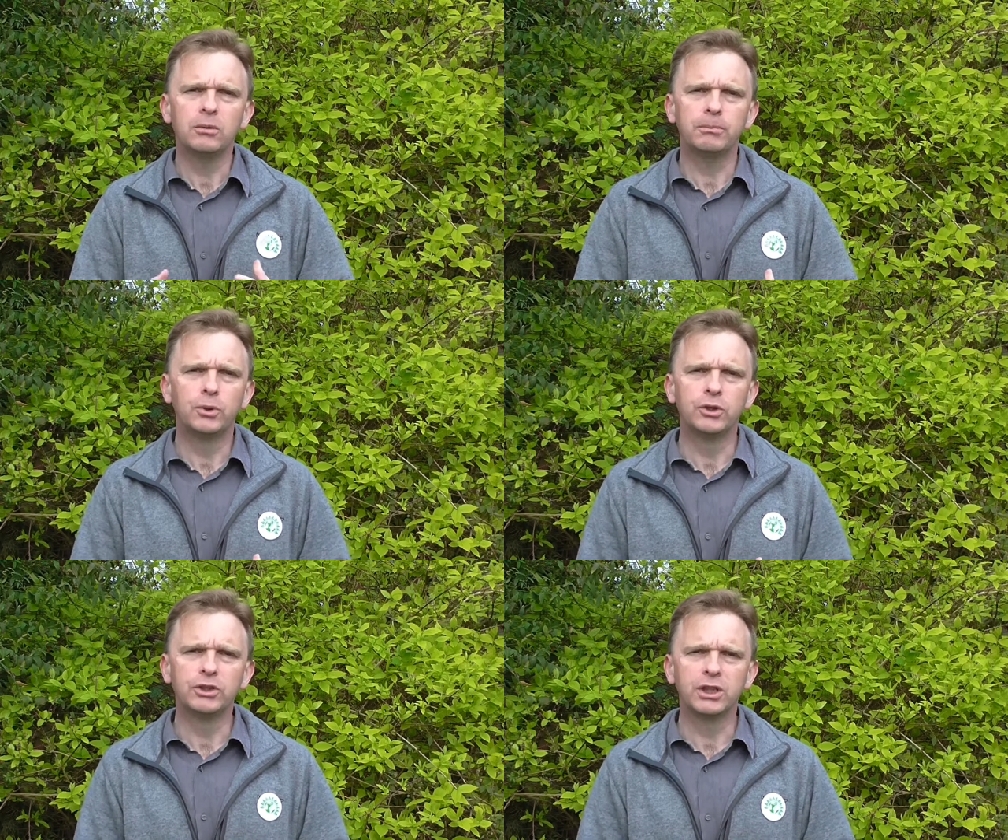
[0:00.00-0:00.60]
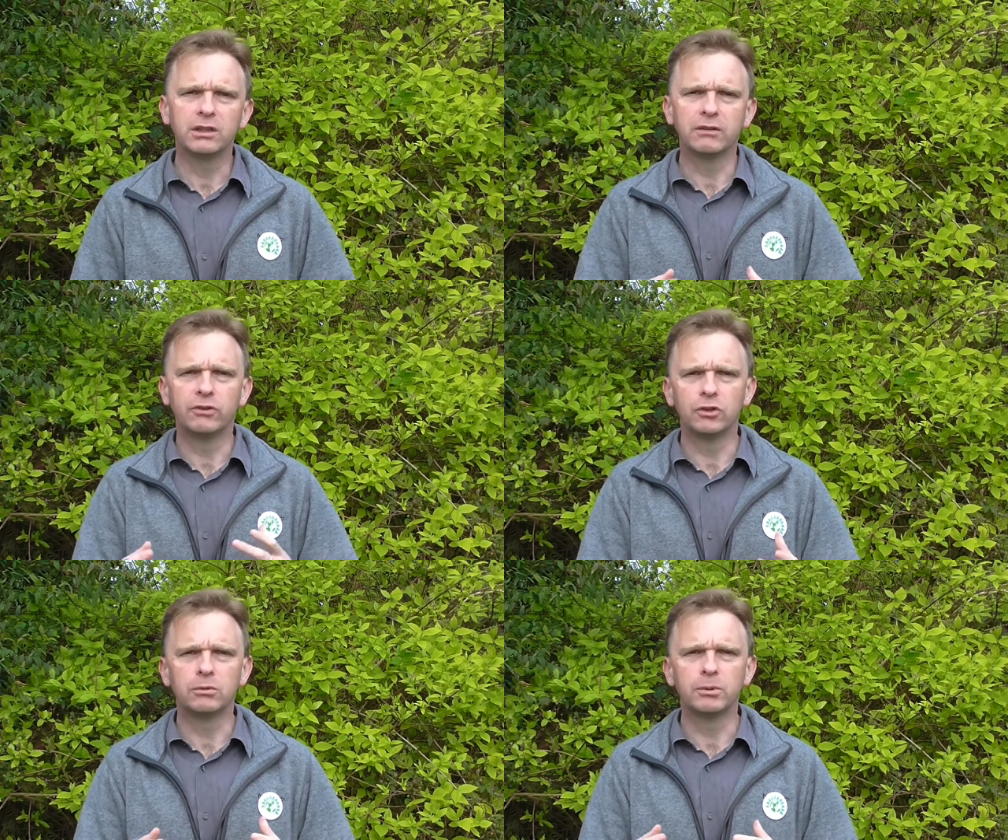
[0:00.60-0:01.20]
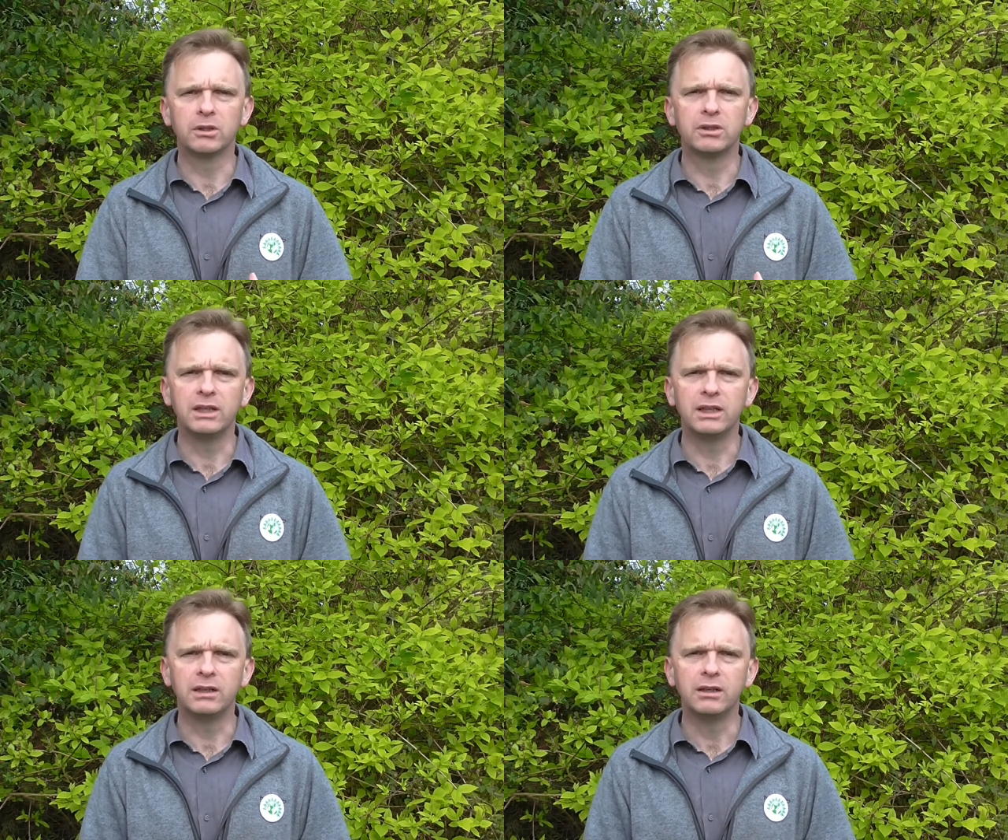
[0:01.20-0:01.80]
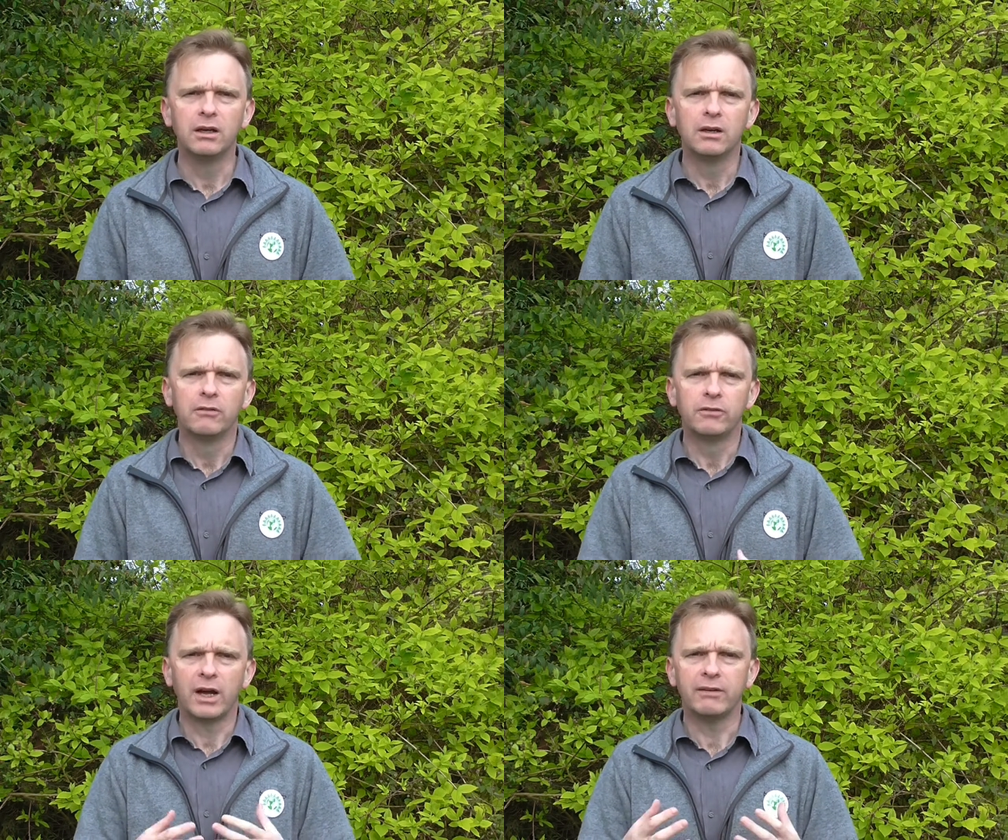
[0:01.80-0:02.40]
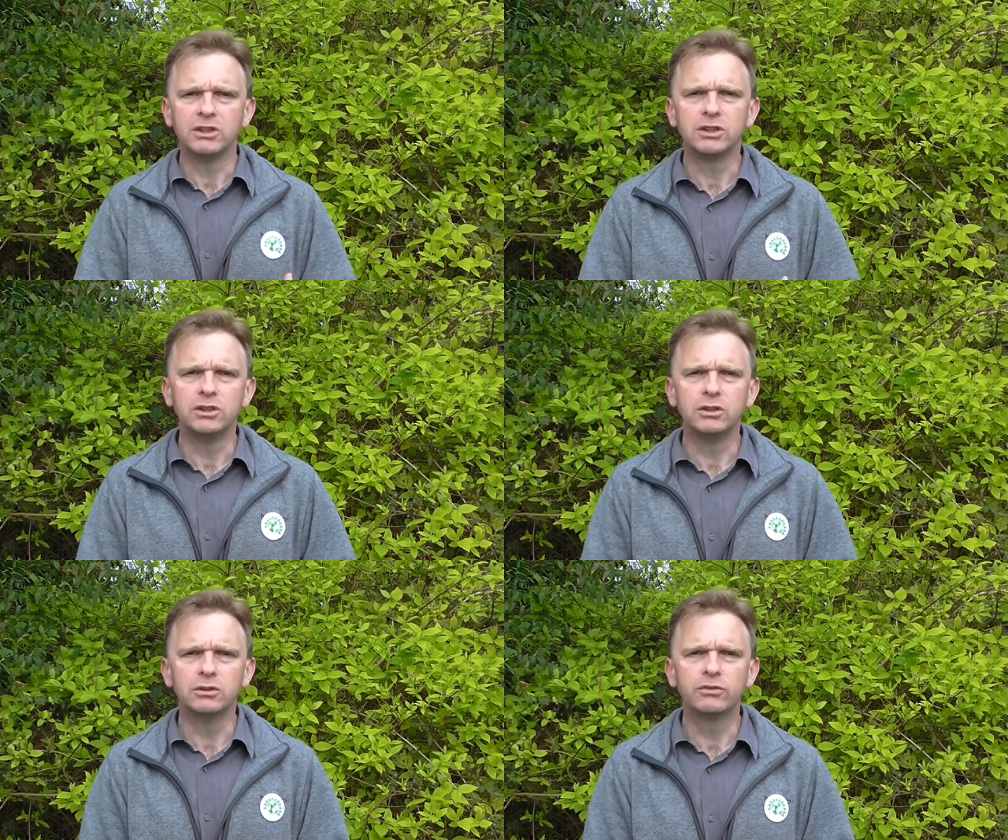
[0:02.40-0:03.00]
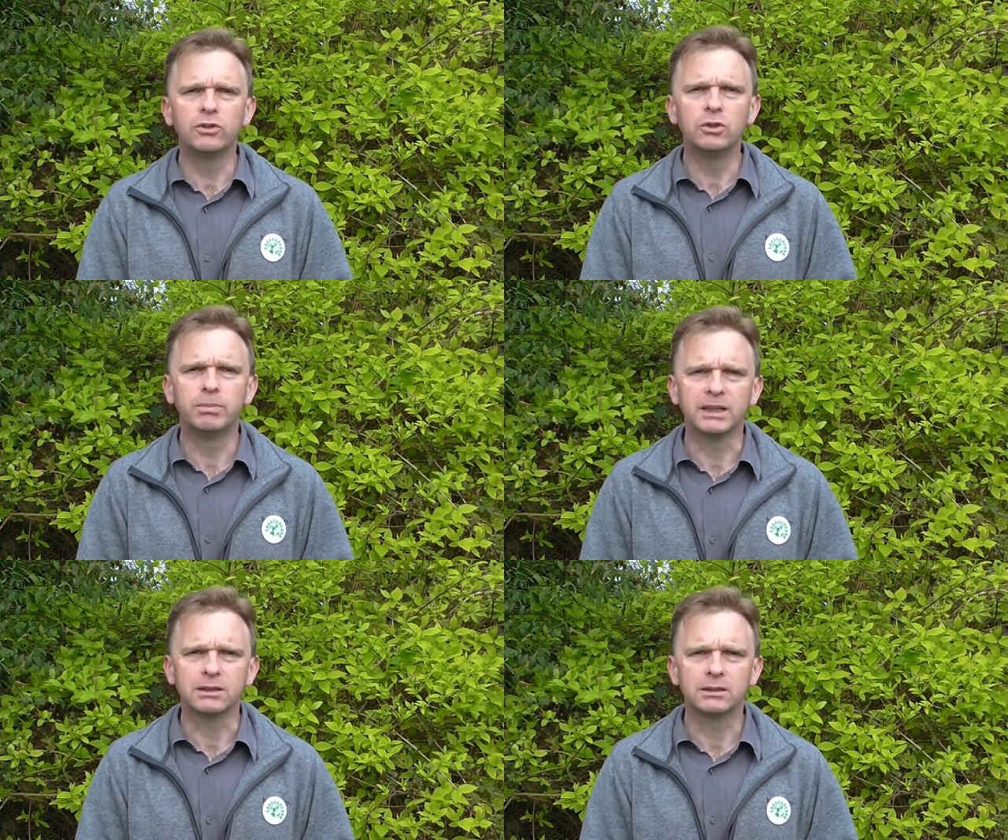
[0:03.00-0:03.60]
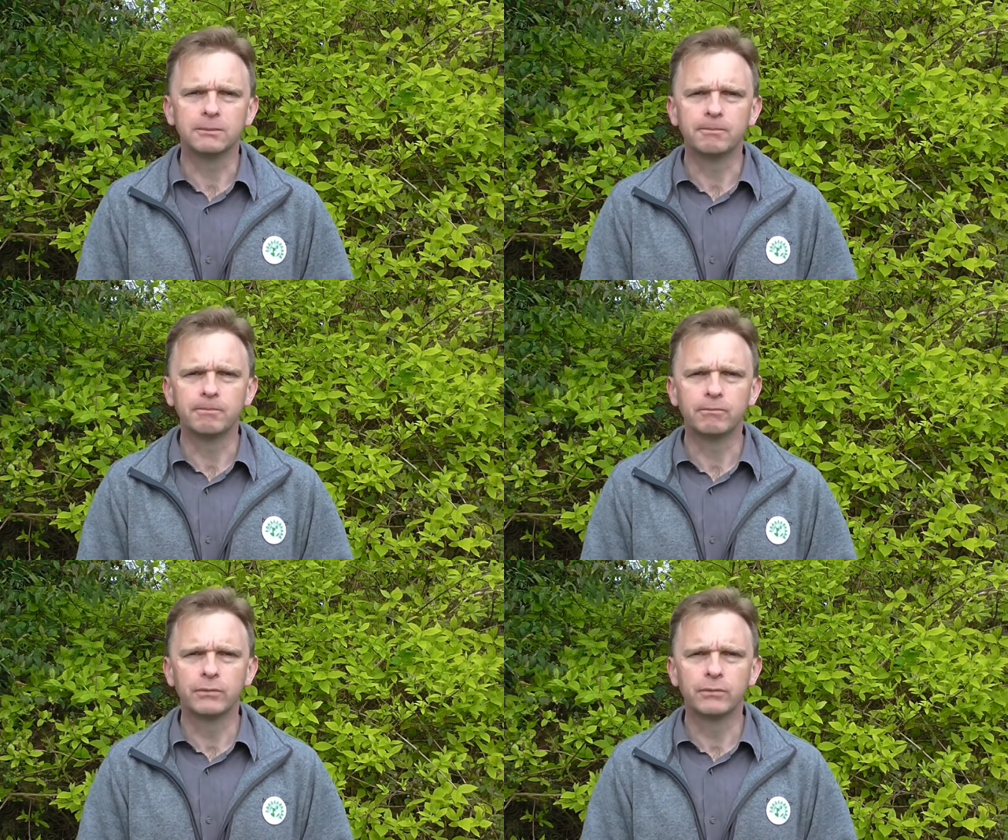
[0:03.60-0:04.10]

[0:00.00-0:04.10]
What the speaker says: Not punishing the vulnerable and needy for having to use food banks.